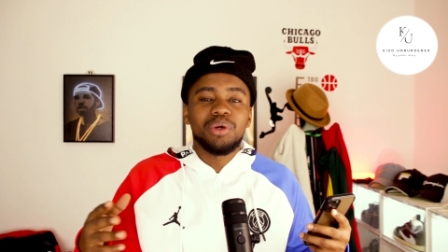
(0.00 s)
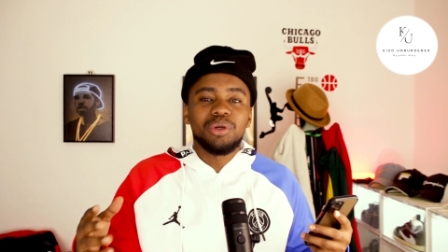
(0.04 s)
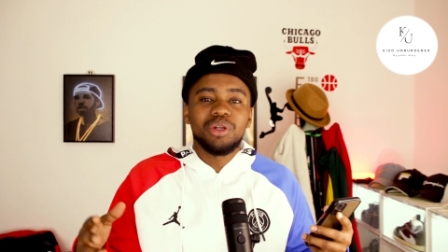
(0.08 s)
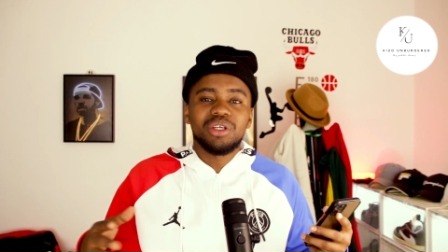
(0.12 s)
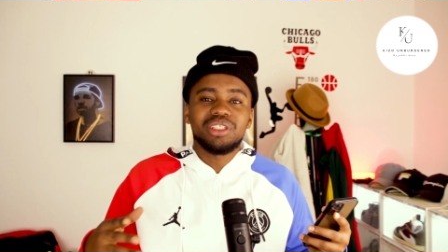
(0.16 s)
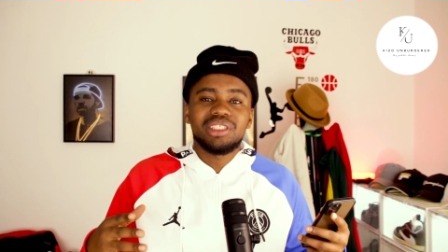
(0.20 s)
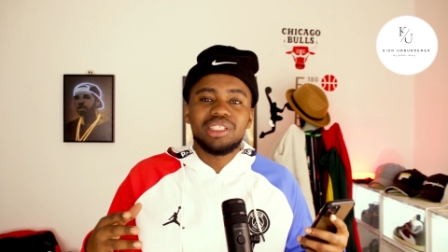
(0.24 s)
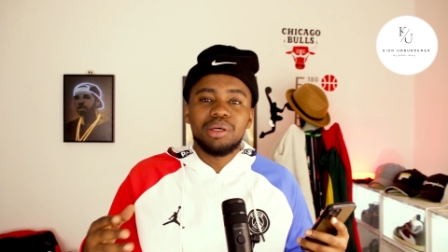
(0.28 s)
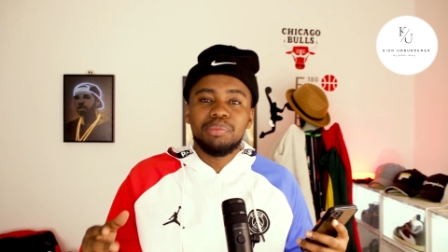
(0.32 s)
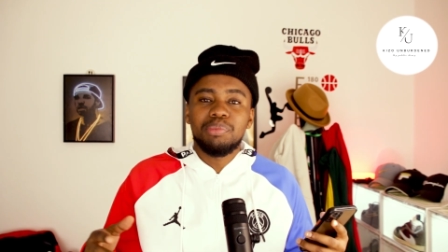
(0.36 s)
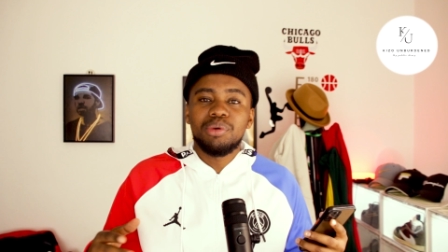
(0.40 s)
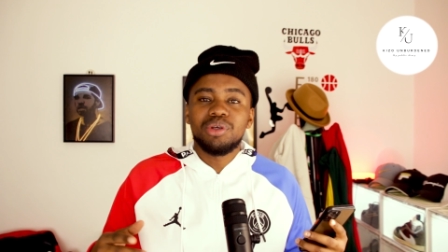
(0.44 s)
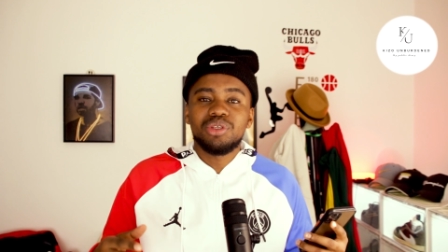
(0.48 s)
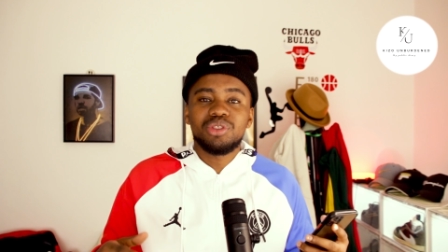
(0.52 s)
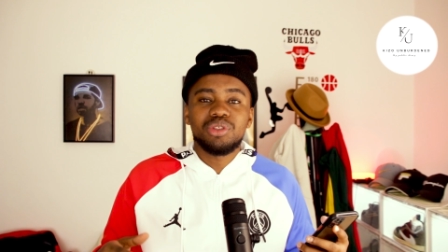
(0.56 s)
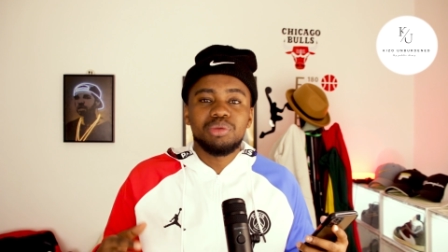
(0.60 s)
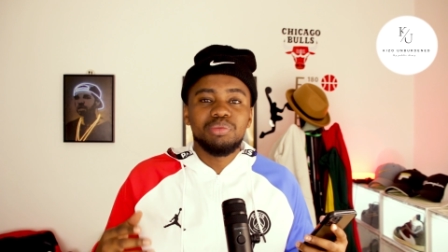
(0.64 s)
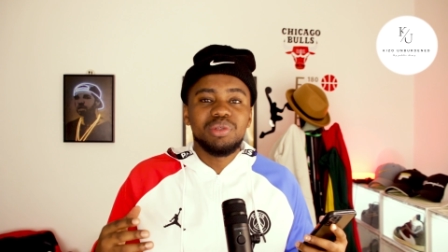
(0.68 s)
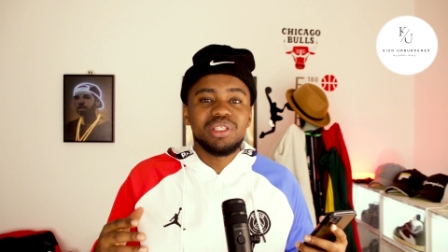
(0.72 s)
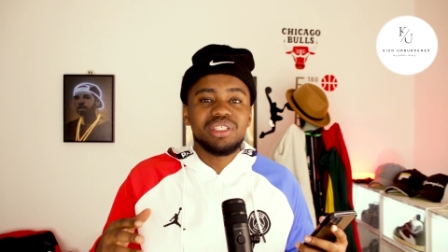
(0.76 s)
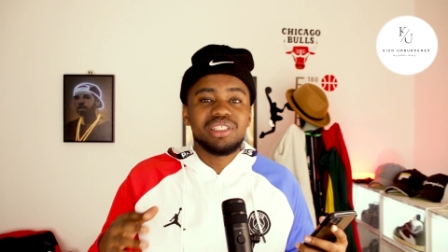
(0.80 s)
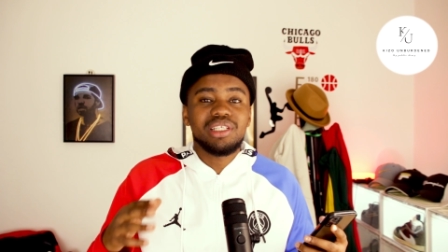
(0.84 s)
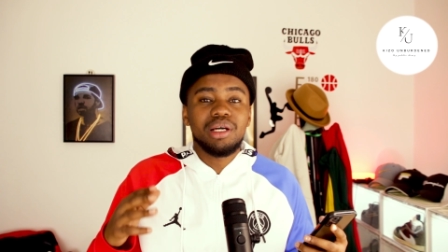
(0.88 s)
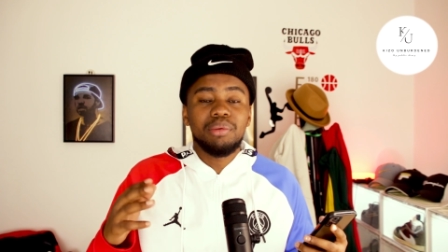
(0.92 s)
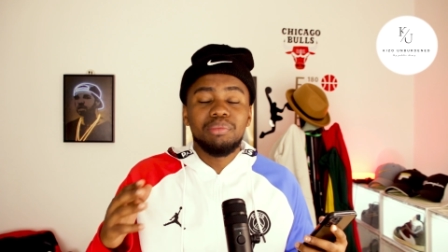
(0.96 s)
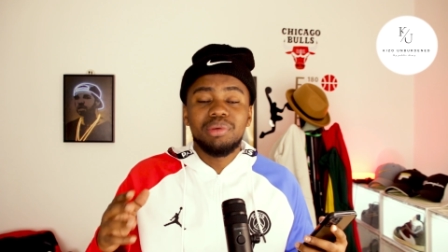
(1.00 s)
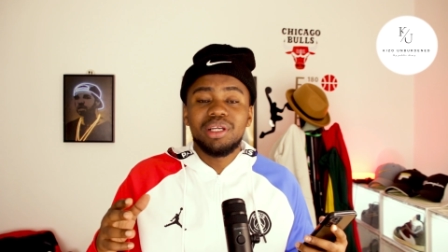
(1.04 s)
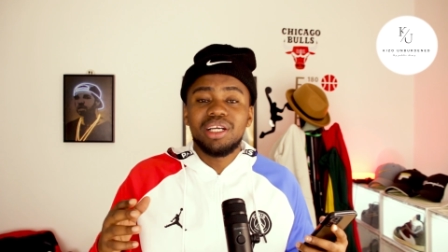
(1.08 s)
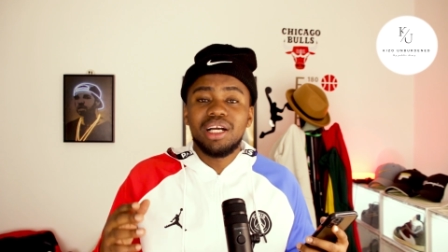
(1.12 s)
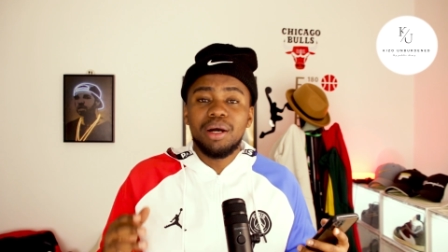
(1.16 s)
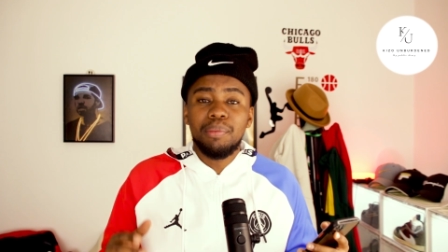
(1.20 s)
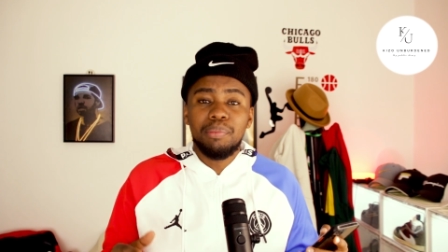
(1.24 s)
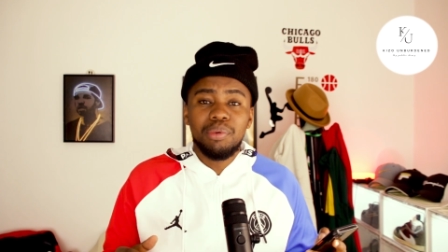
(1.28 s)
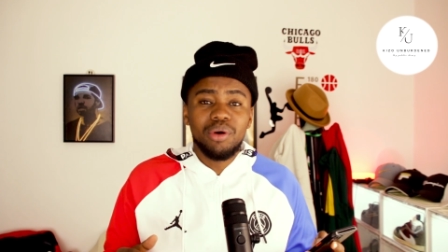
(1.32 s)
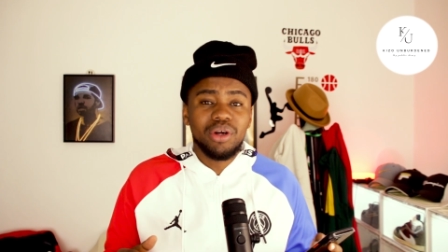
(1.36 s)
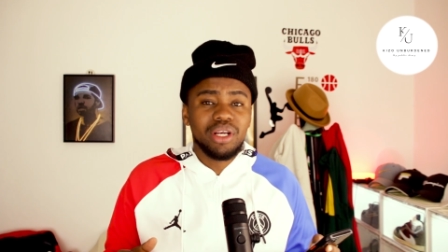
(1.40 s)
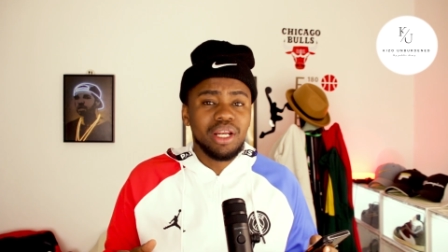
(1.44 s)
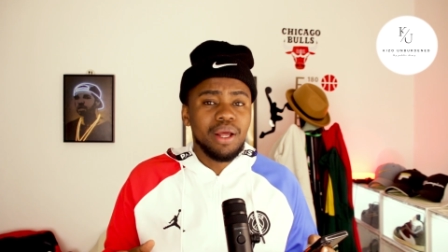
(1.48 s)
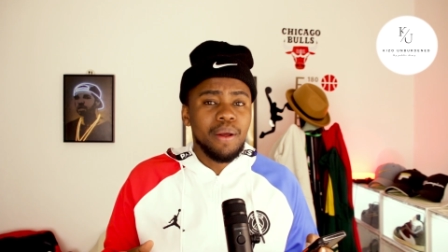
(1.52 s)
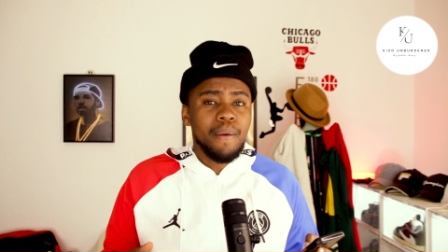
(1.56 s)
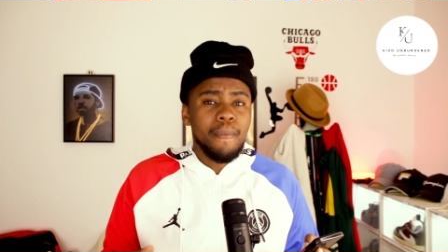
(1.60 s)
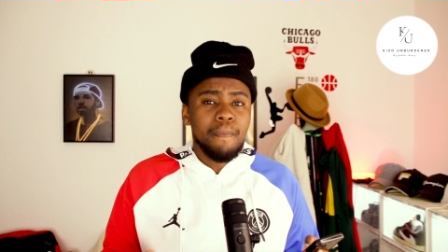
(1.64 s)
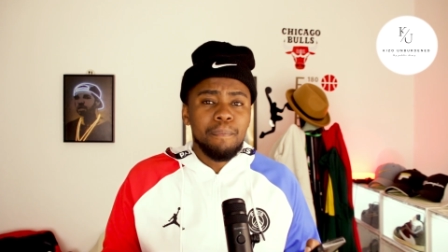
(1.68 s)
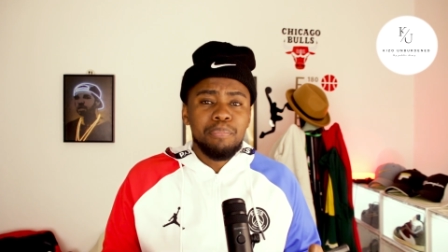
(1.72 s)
were not supposed to be stumbling upon.